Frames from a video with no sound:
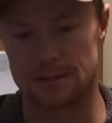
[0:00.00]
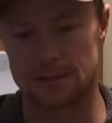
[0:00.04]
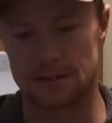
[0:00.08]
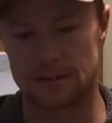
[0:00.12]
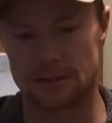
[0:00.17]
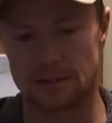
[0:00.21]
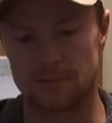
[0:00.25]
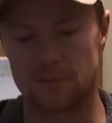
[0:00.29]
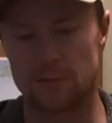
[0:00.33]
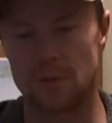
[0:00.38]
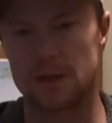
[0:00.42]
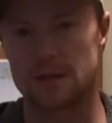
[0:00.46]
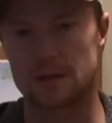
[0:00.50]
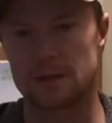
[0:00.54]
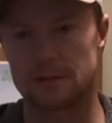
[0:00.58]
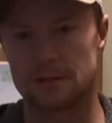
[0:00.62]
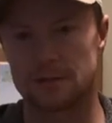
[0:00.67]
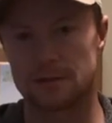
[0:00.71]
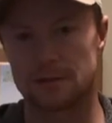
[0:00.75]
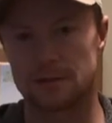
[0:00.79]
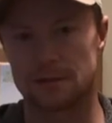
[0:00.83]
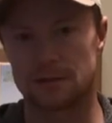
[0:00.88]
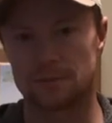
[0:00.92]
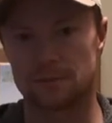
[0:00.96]
have been
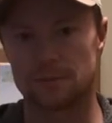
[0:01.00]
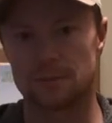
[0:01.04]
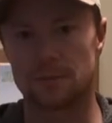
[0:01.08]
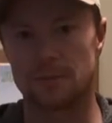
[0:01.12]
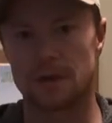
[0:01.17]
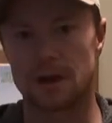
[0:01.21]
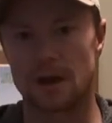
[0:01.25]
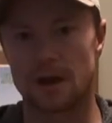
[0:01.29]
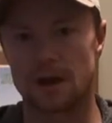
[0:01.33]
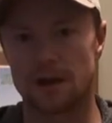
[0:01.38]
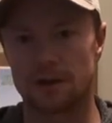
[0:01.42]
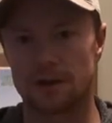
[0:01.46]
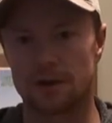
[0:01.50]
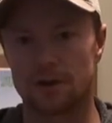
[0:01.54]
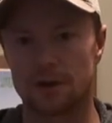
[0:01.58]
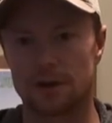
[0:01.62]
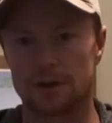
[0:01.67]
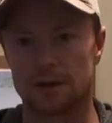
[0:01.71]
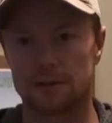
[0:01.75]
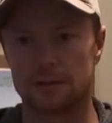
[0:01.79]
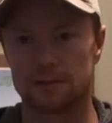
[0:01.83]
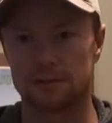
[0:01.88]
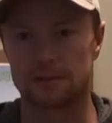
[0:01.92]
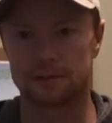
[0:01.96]
um, higher
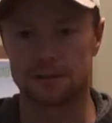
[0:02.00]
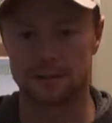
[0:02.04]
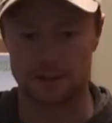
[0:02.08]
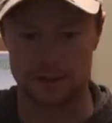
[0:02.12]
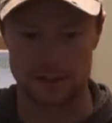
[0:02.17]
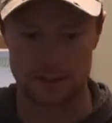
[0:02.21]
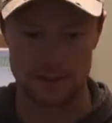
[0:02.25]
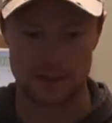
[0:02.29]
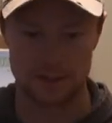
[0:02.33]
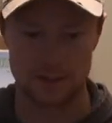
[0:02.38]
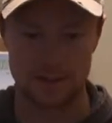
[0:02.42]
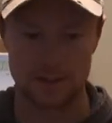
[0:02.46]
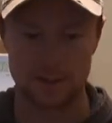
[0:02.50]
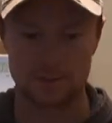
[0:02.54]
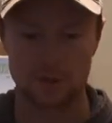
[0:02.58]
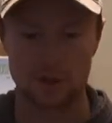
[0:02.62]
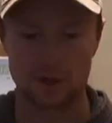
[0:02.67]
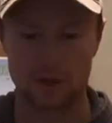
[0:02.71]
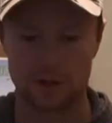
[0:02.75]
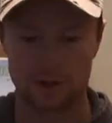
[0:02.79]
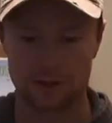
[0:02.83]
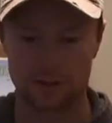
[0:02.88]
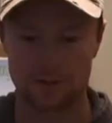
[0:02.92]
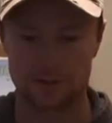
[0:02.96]
end
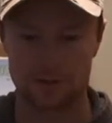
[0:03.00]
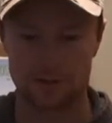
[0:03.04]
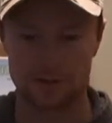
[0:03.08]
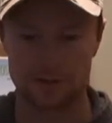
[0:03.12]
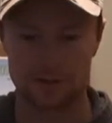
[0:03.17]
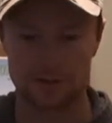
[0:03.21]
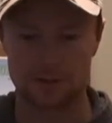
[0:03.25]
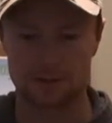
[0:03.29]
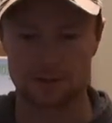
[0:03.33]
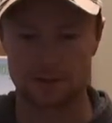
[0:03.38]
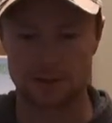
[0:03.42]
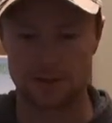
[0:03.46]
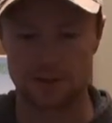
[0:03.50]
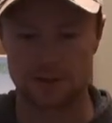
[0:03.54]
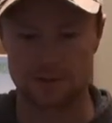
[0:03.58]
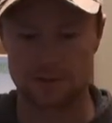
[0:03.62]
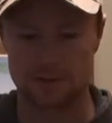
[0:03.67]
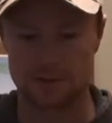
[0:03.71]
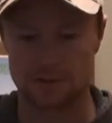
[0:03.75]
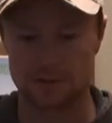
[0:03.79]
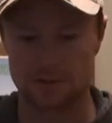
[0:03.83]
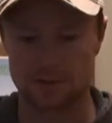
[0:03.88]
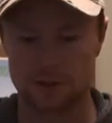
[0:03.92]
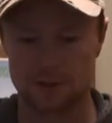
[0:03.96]
binoculars
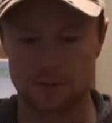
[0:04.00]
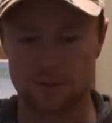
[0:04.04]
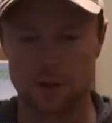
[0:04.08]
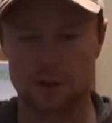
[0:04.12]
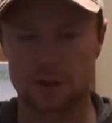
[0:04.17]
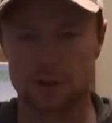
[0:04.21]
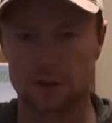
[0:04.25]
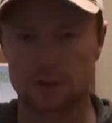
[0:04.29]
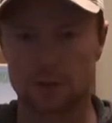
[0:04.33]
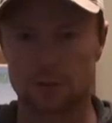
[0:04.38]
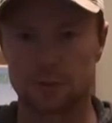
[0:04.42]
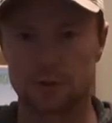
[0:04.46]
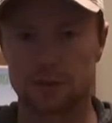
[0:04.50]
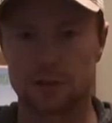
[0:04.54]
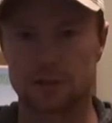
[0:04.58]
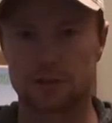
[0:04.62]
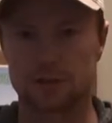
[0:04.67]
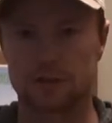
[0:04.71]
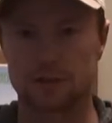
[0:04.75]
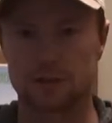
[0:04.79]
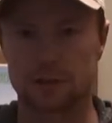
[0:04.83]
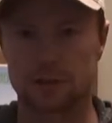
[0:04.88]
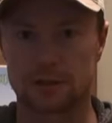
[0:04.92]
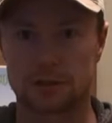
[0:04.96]
and spotting scopes, such
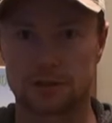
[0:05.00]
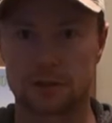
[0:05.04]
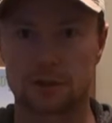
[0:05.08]
as like the